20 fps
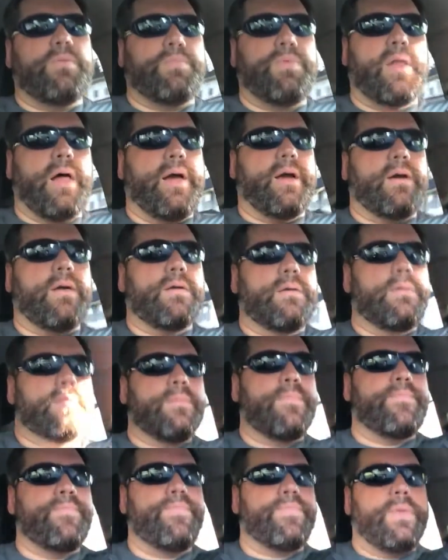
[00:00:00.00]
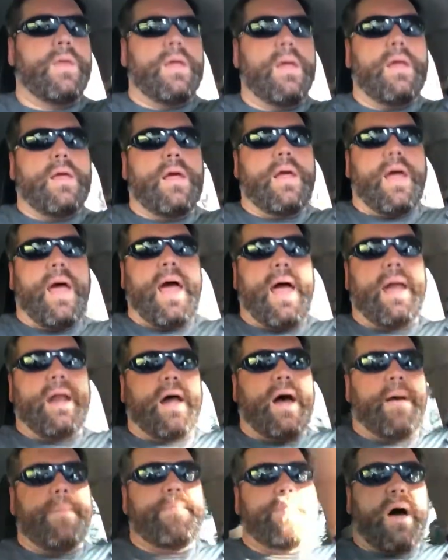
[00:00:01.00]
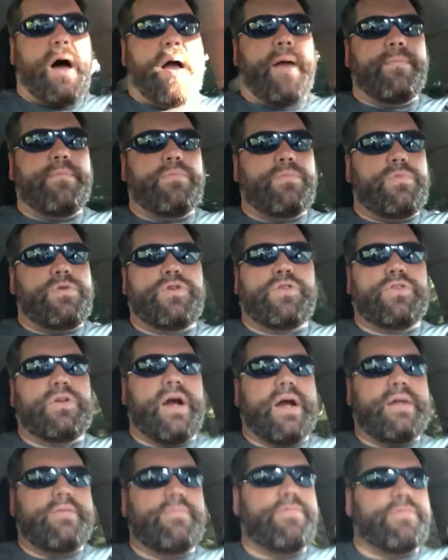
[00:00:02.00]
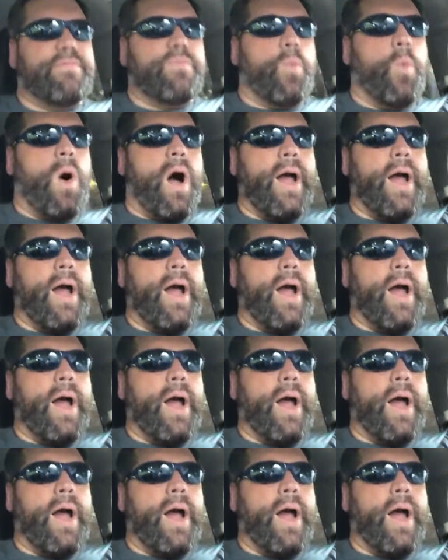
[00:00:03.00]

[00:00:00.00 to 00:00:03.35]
the player. And I'm just kind of